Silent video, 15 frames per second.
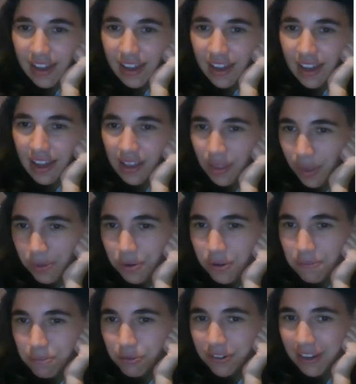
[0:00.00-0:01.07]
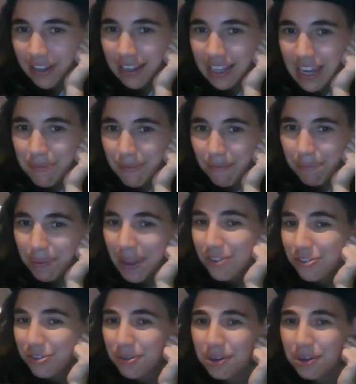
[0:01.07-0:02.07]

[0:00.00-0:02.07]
and the thought brought a gleam of pleasure